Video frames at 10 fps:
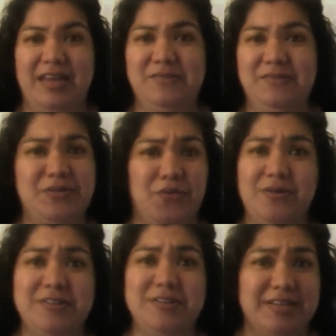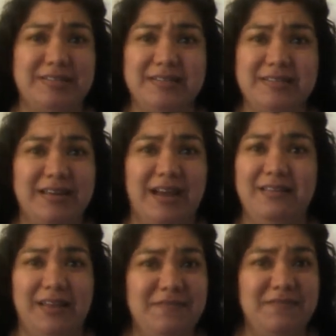It was gorgeous. I
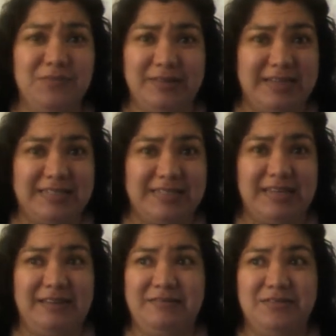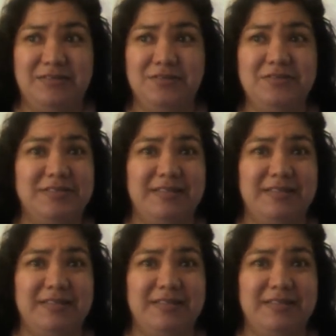loved what they did. Kudos to